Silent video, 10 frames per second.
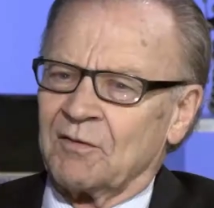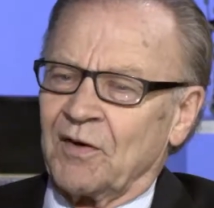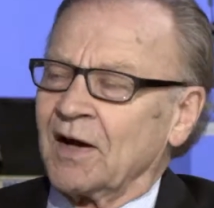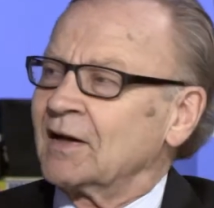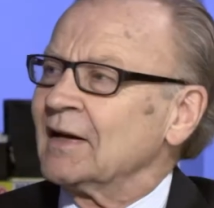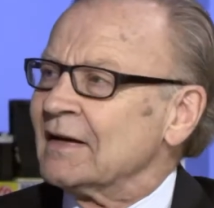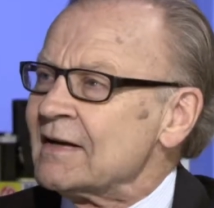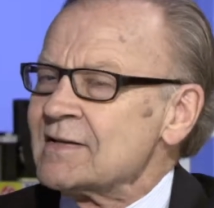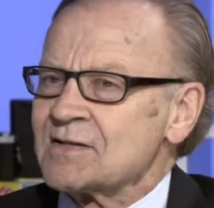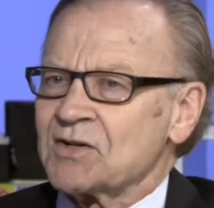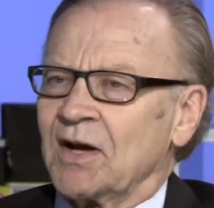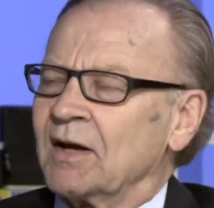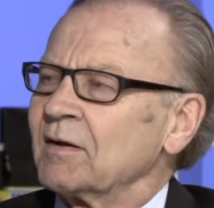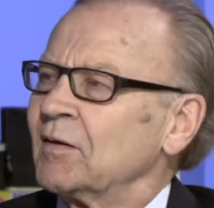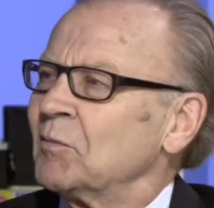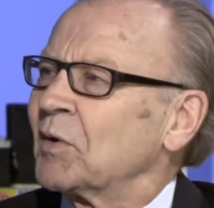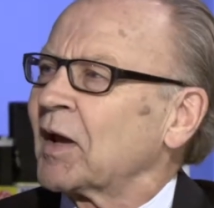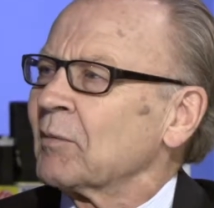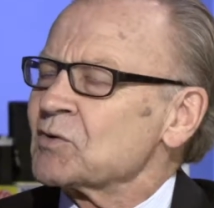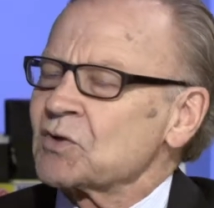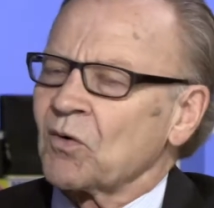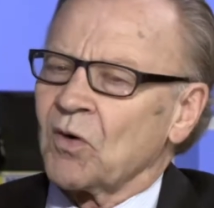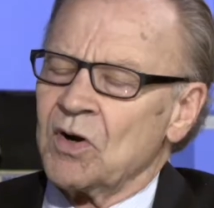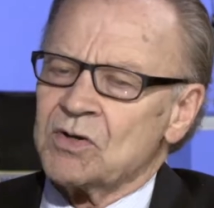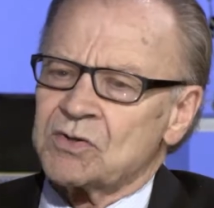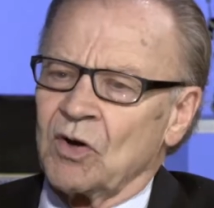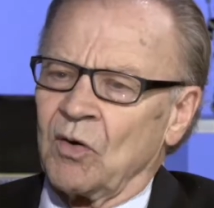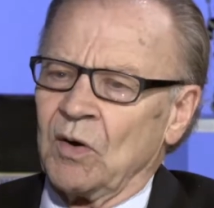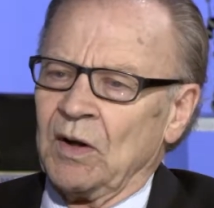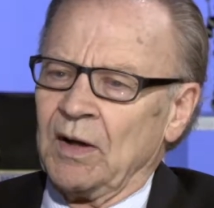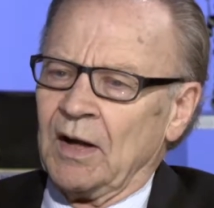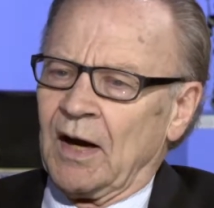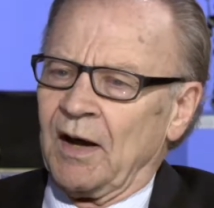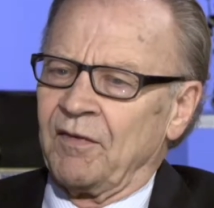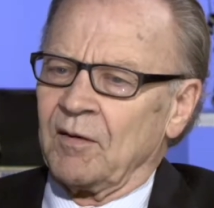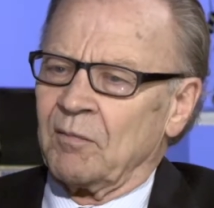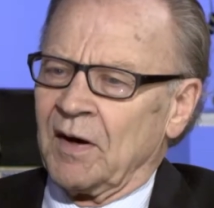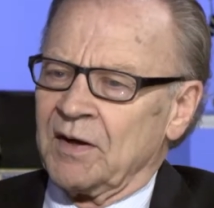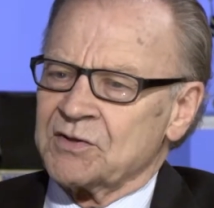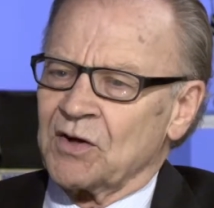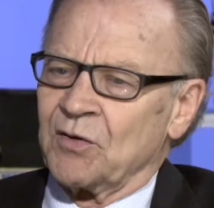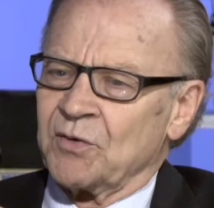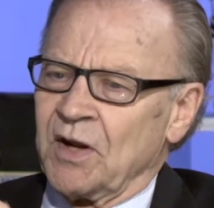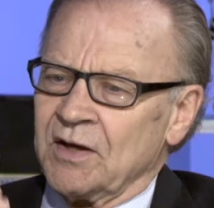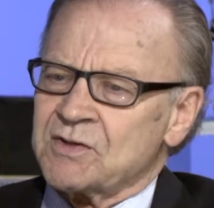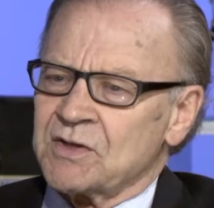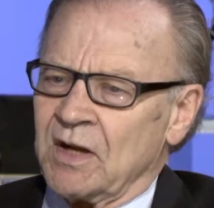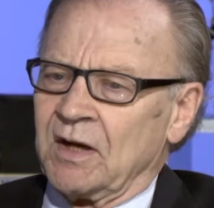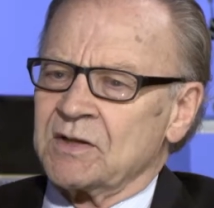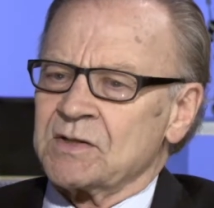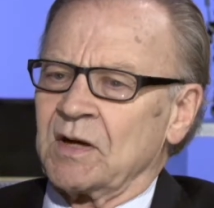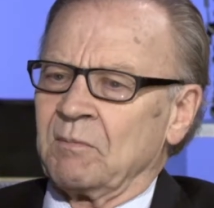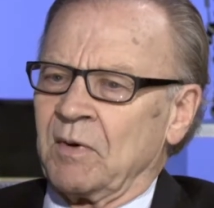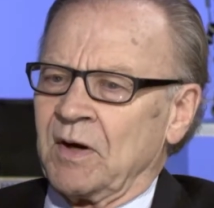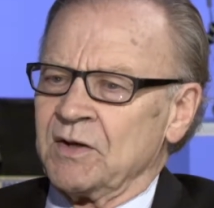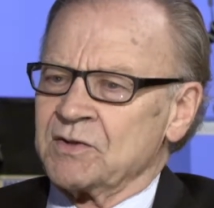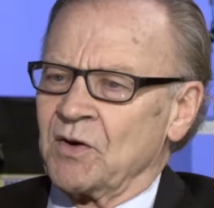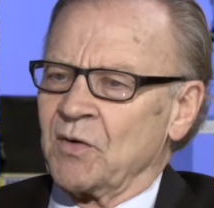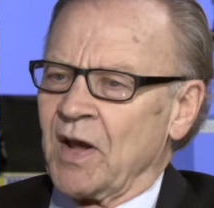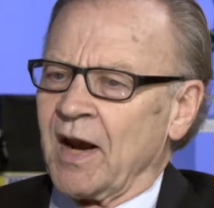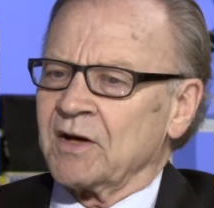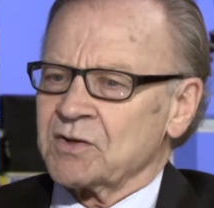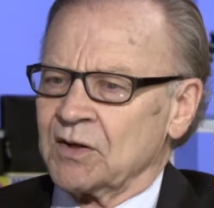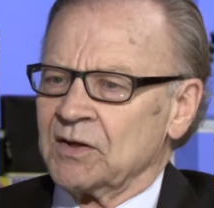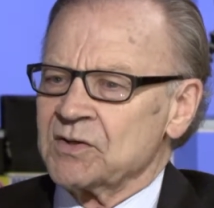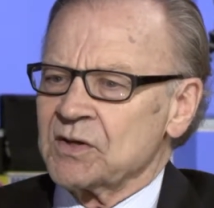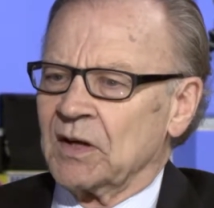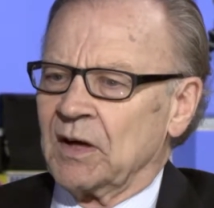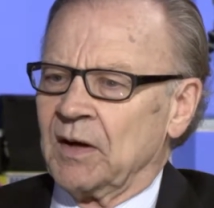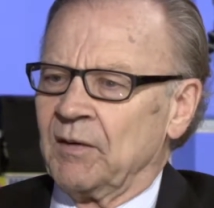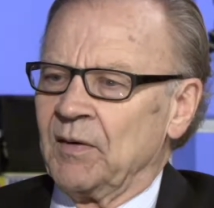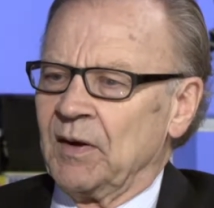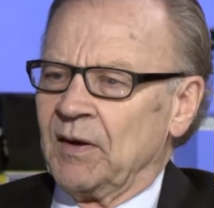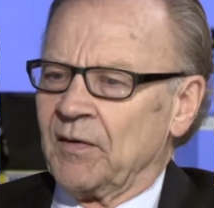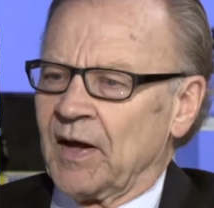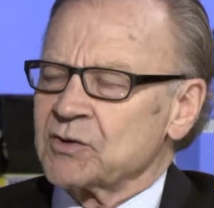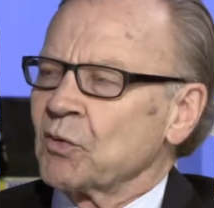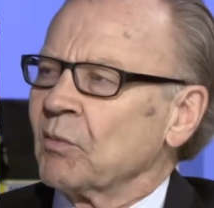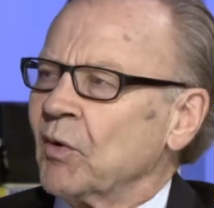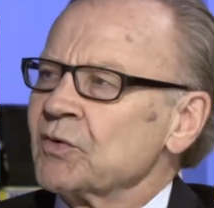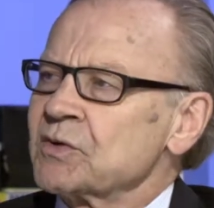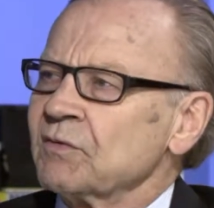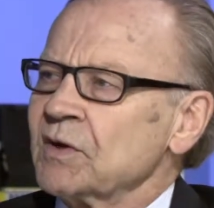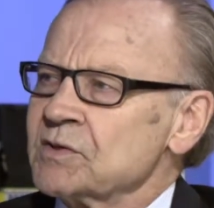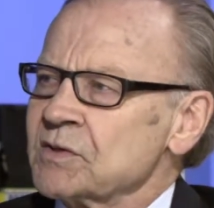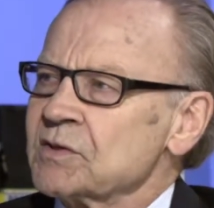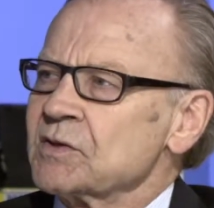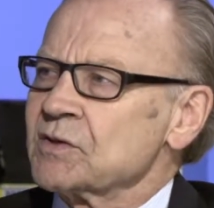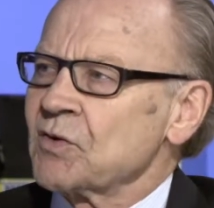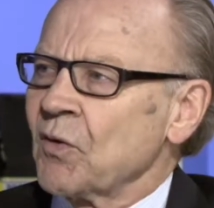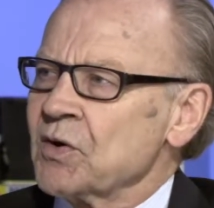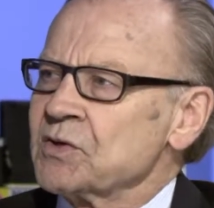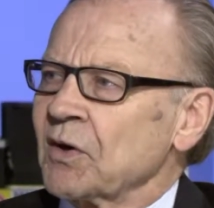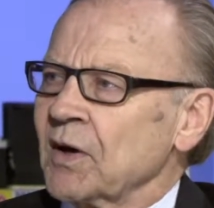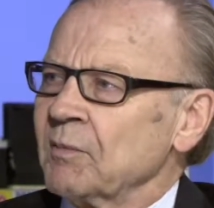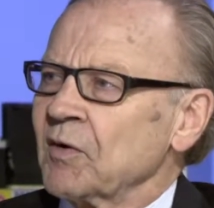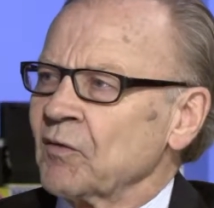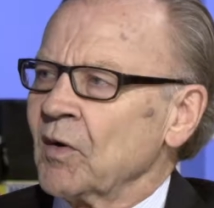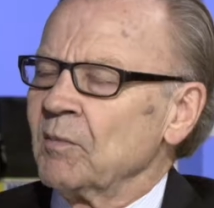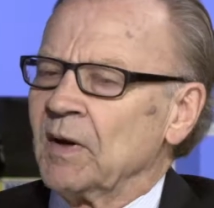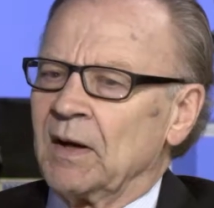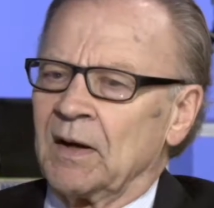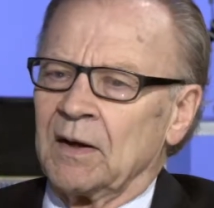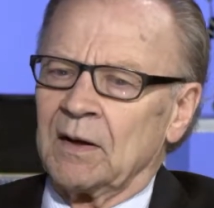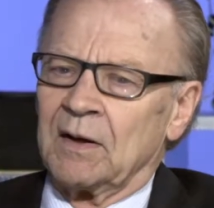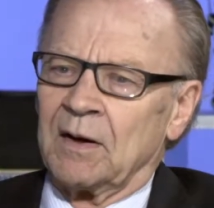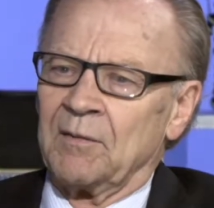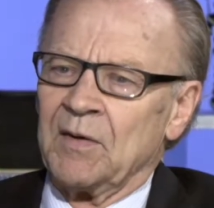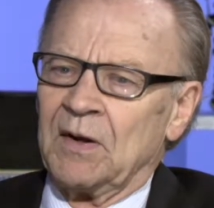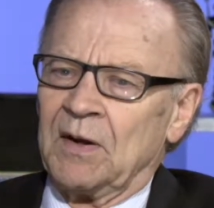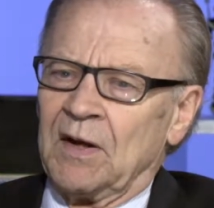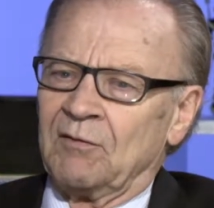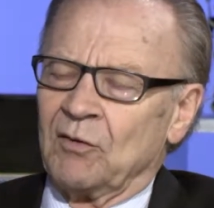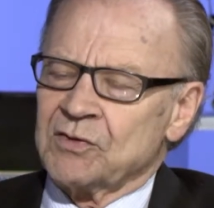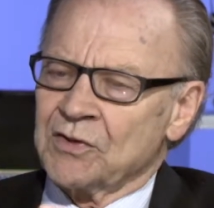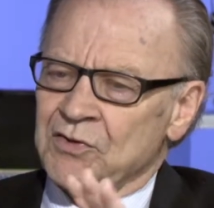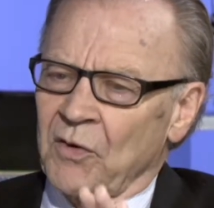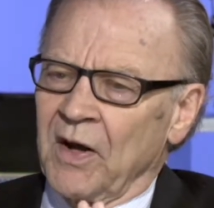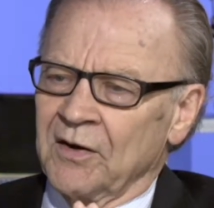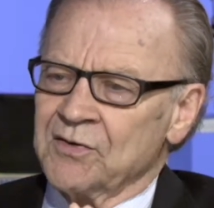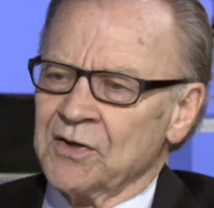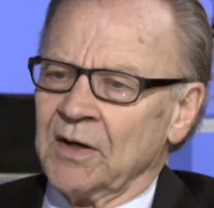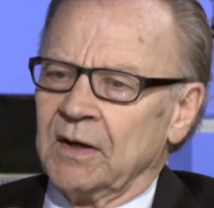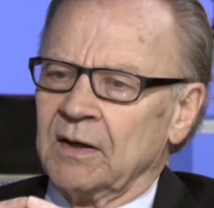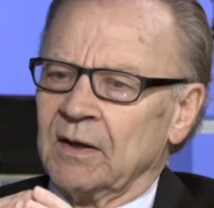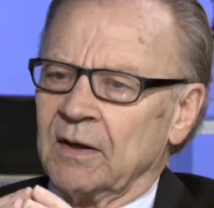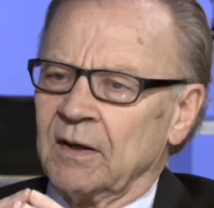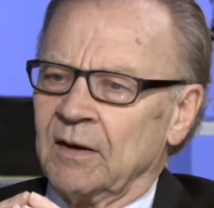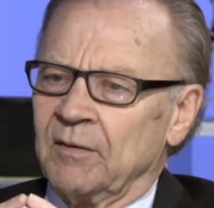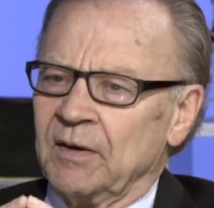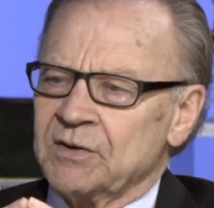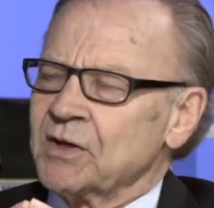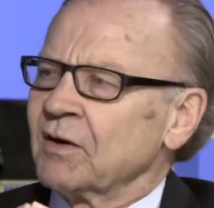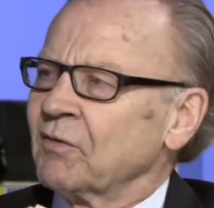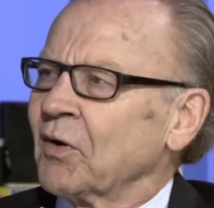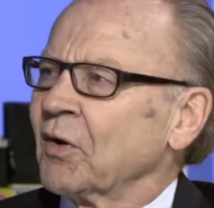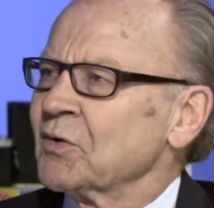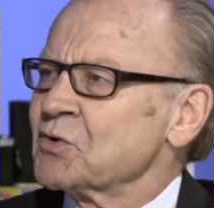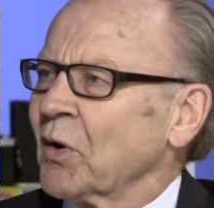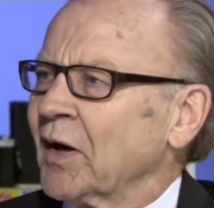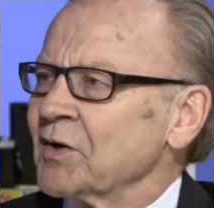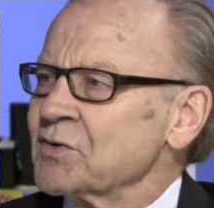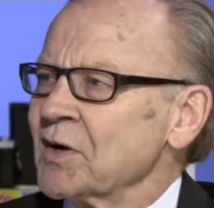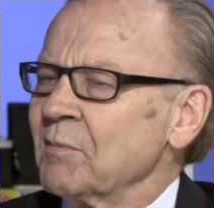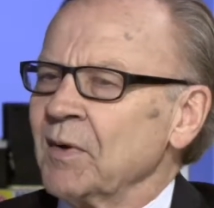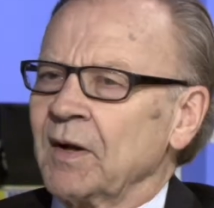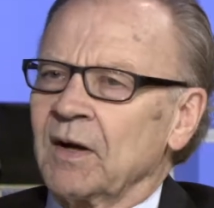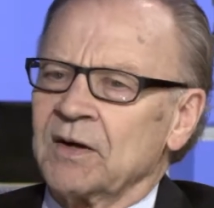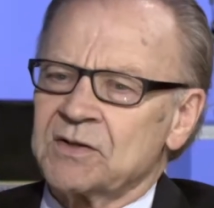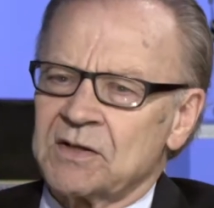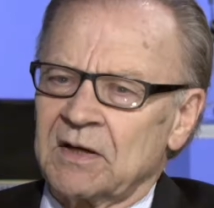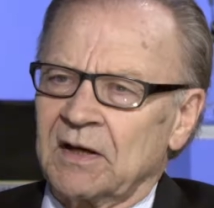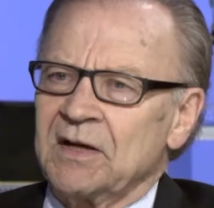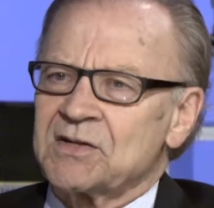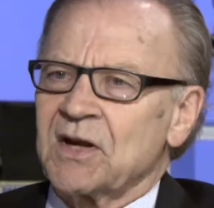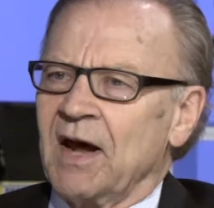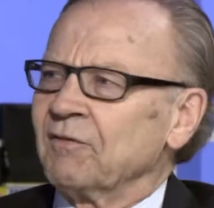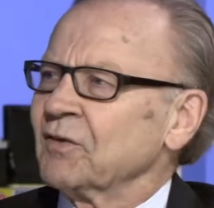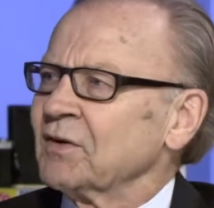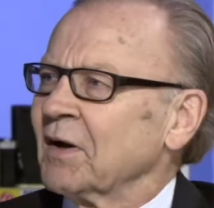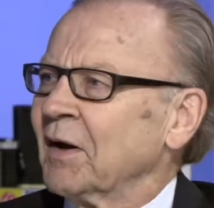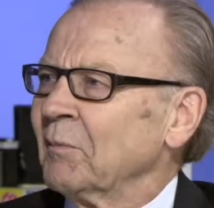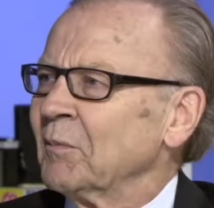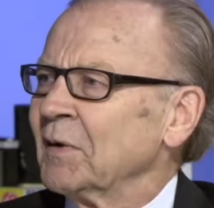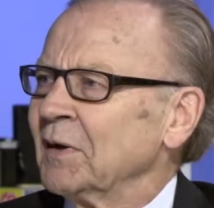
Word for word: fact he didn't say it became a story. So I think by his own instincts and by his own actions, that's where most of these stories are coming from. And if it was a strategy, it's not a very good strategy, because at least half the time